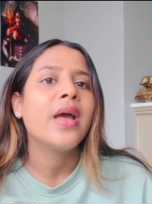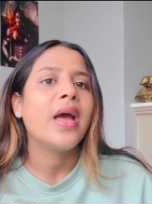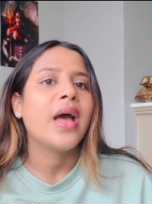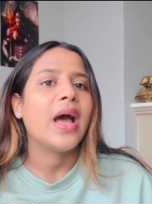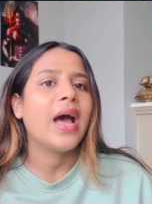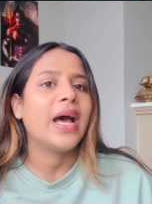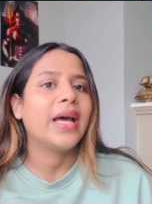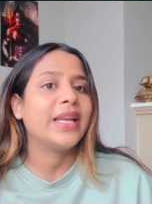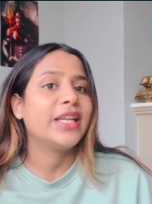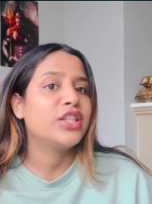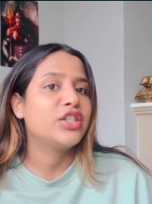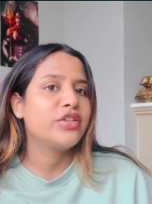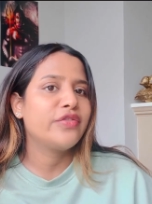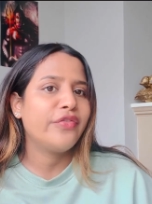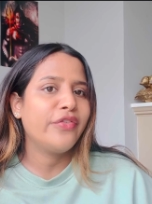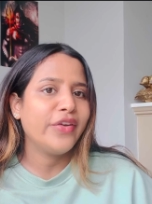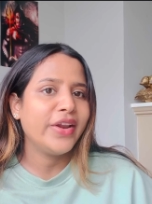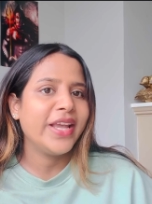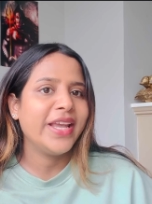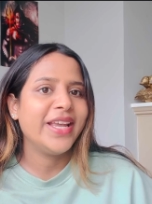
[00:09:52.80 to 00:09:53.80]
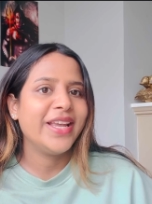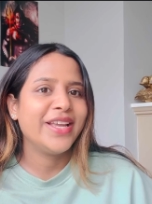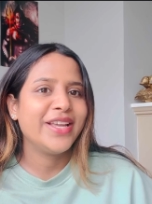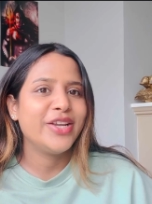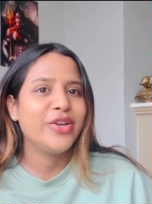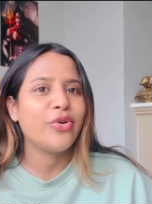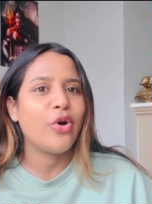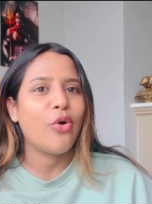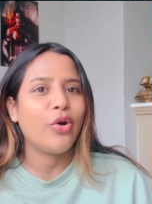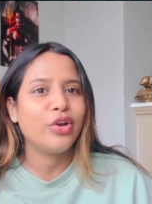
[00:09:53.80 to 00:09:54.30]
and it's free.
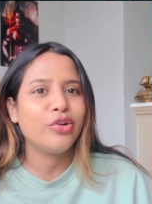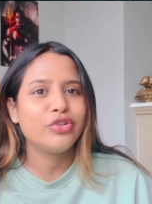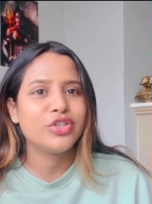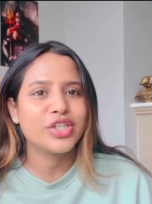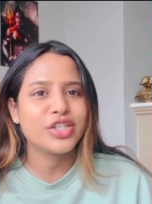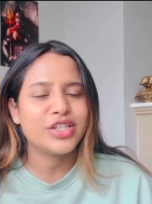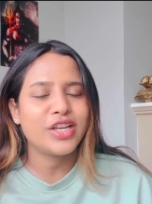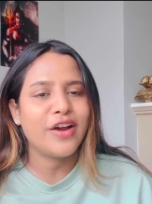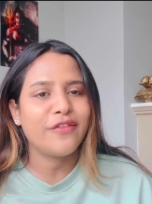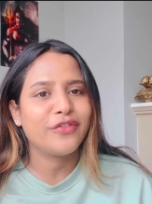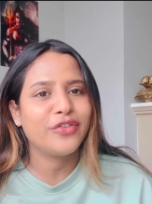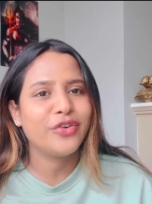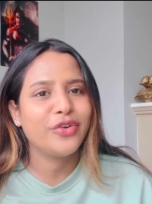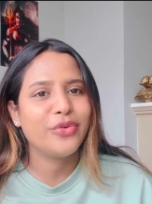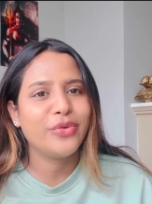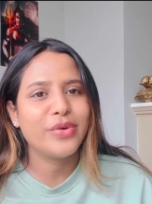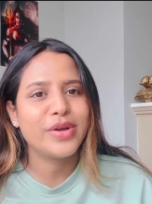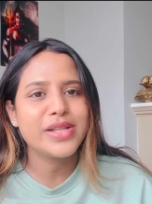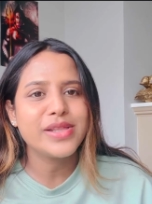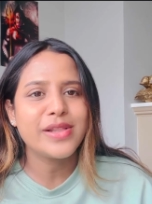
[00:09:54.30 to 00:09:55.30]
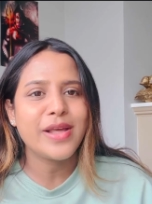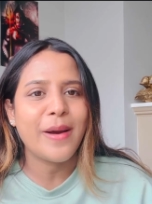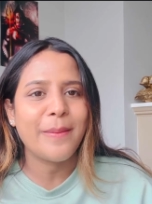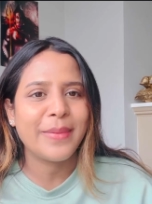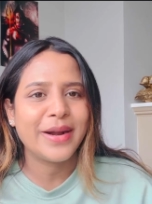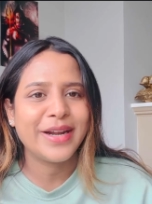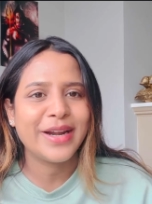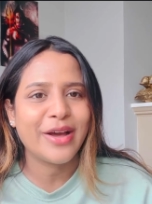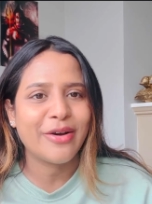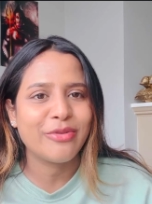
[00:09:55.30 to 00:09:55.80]
All you just have to do is
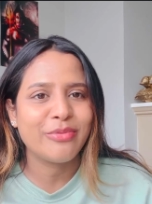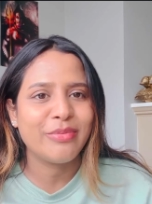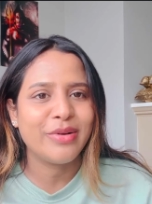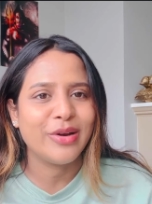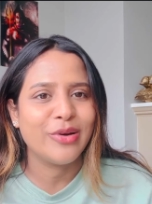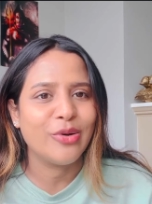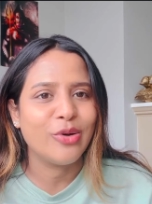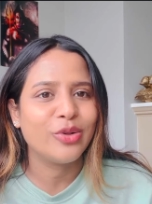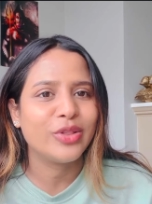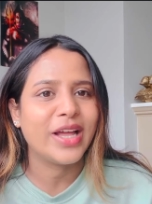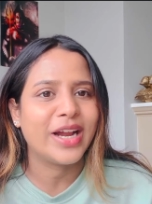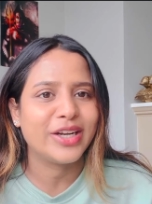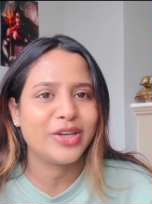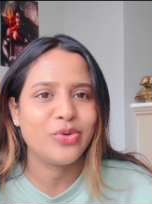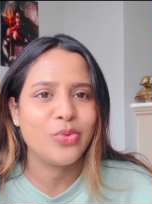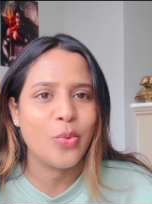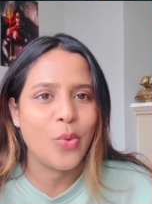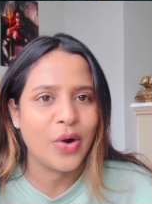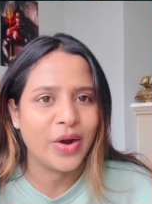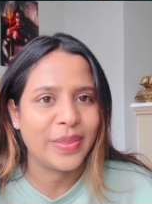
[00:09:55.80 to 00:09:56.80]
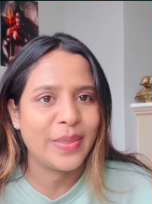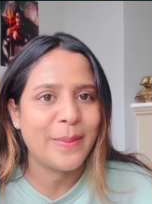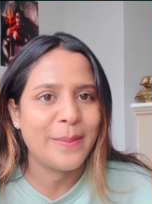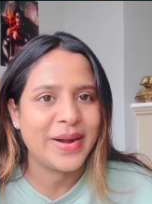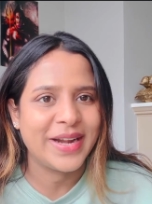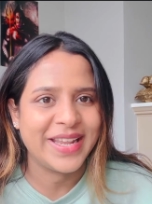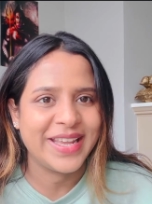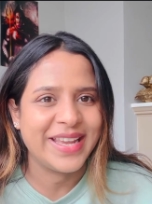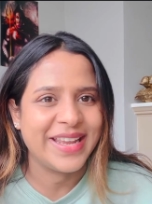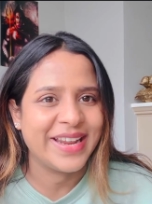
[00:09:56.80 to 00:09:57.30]
comment down below that you want the
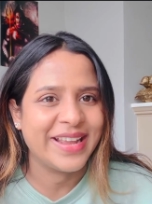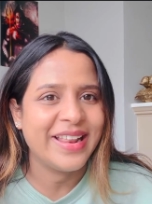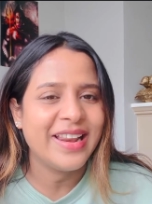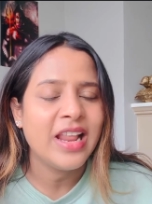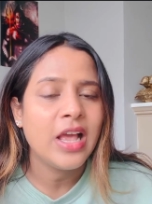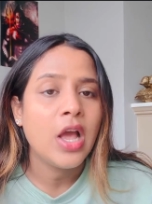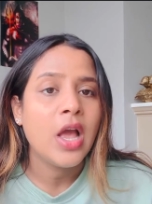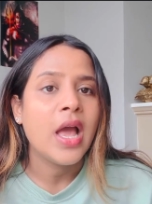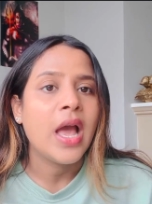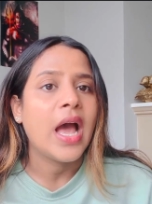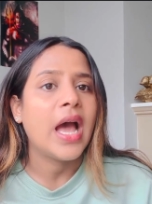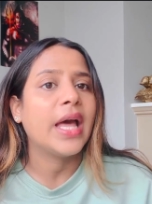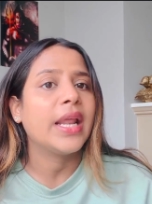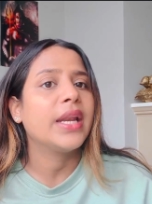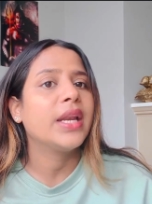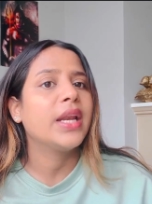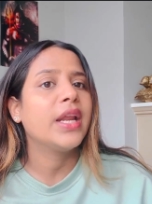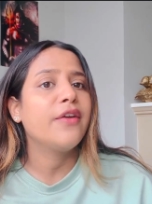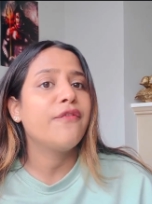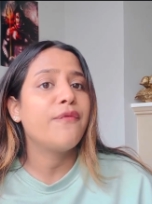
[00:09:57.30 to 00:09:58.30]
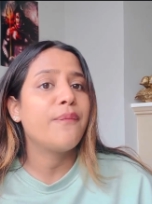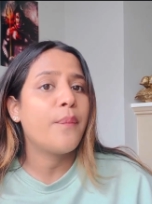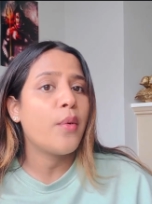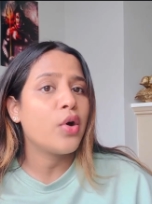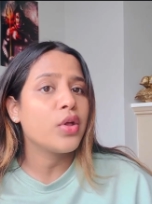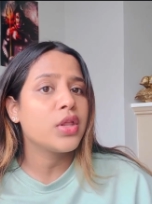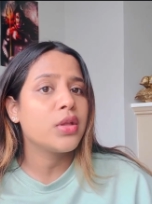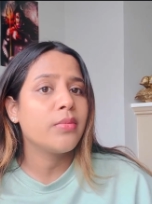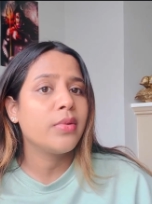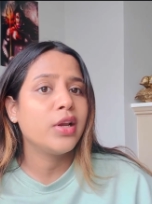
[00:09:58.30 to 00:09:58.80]
material, and if
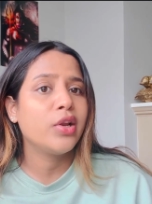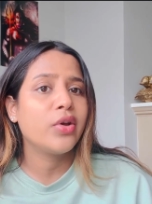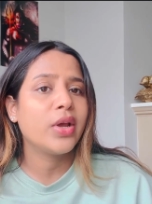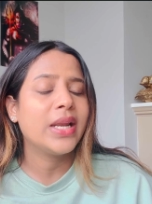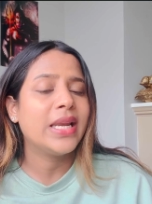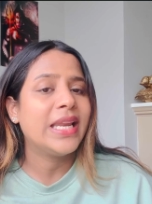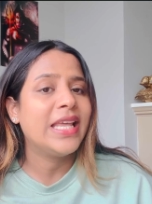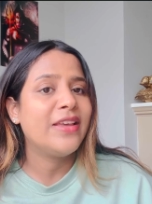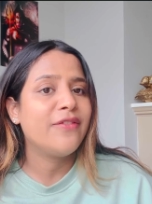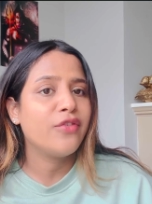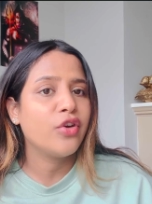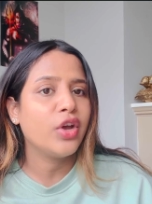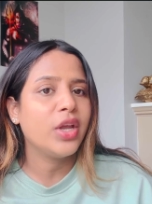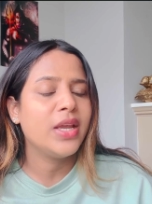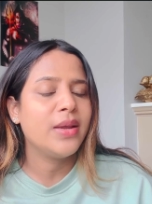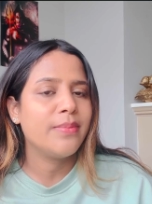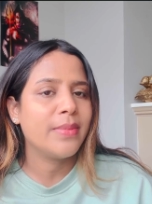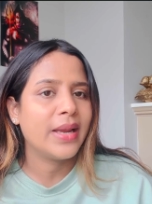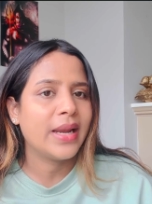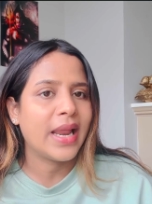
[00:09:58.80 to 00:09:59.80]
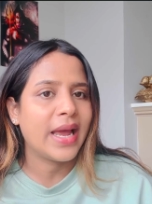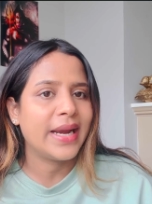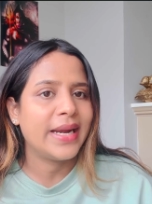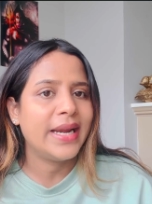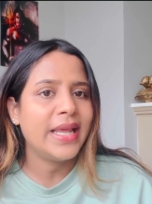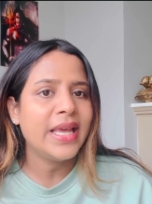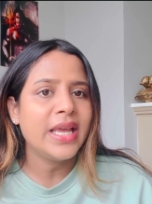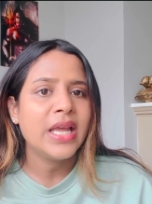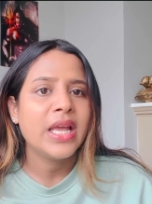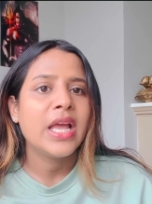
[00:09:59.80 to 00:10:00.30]
possible you can leave your email
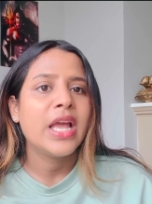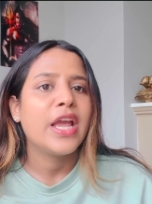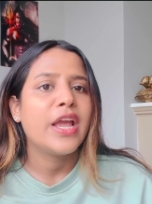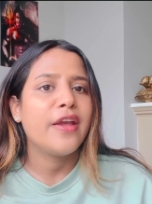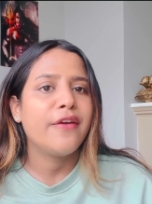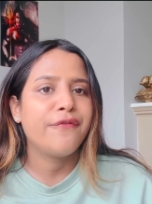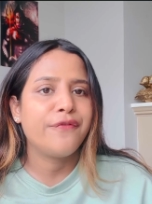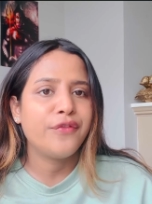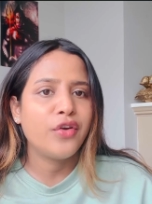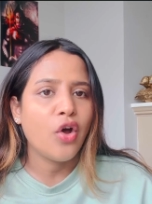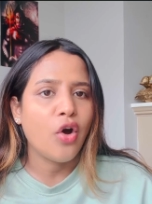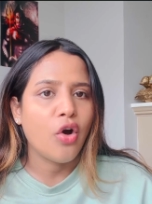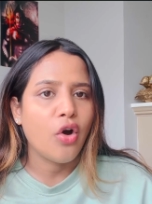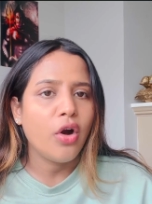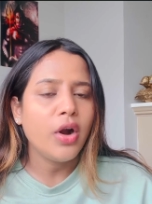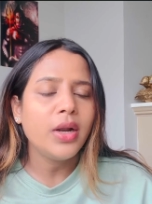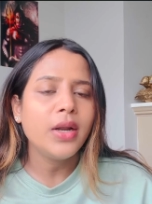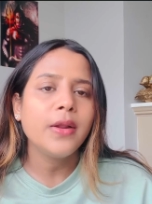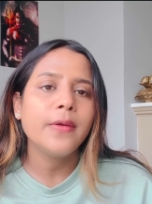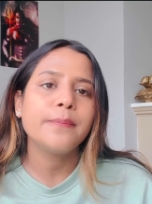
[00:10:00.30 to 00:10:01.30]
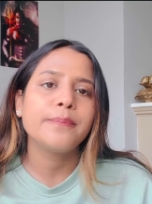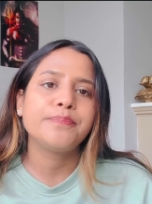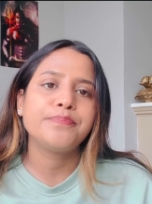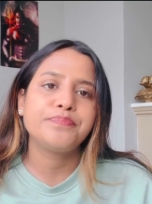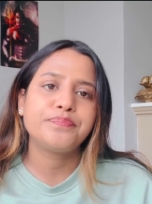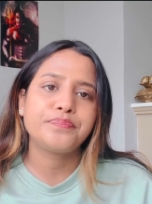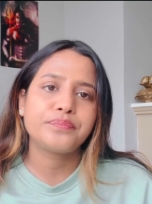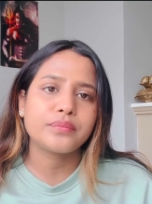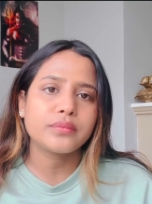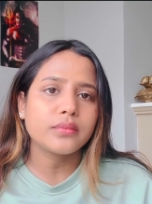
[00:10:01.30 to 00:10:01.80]
ID. If not,
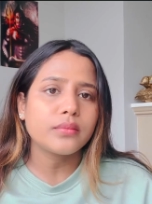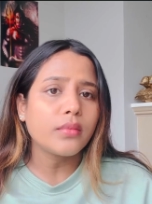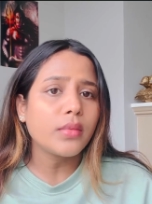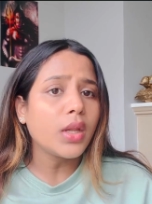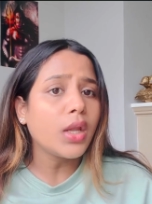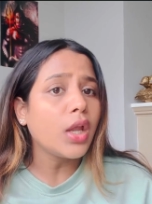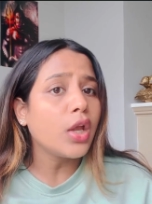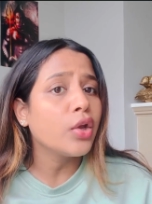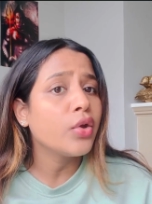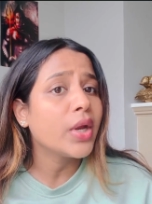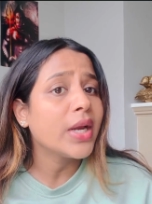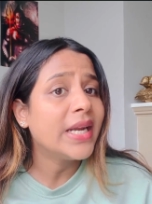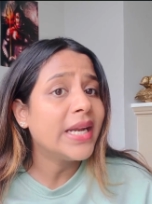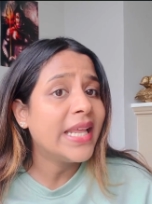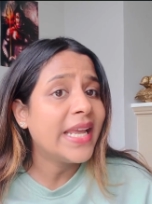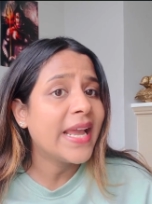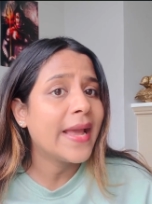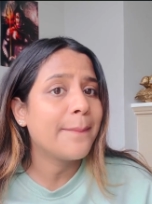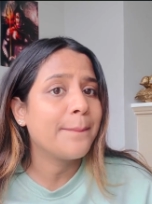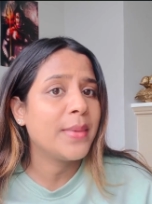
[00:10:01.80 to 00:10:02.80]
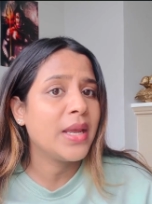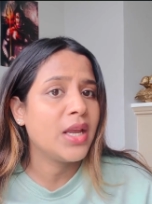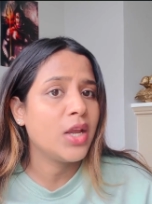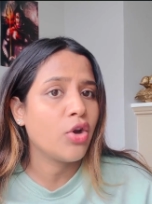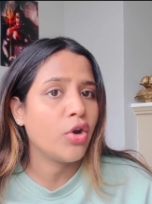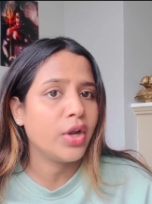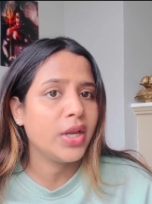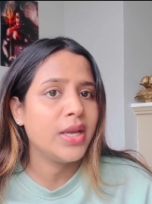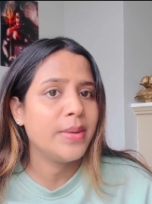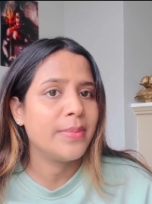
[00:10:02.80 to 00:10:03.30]
you can DM me
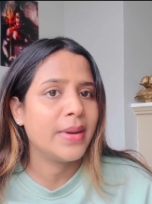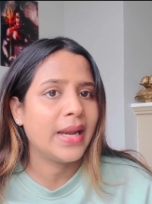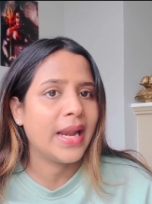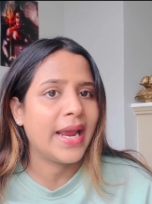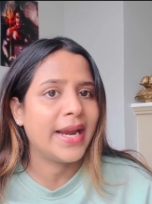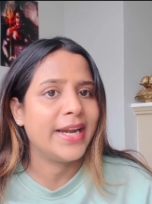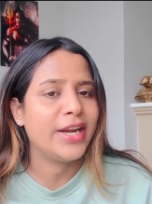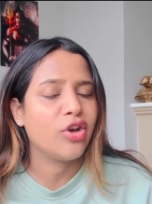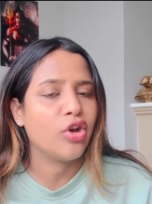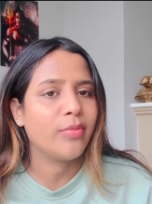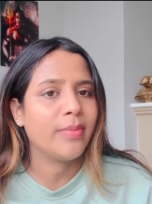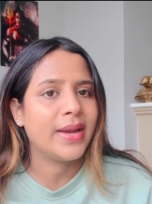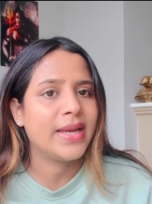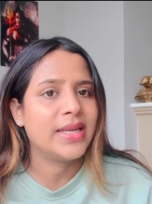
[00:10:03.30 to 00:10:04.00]
your email ID on my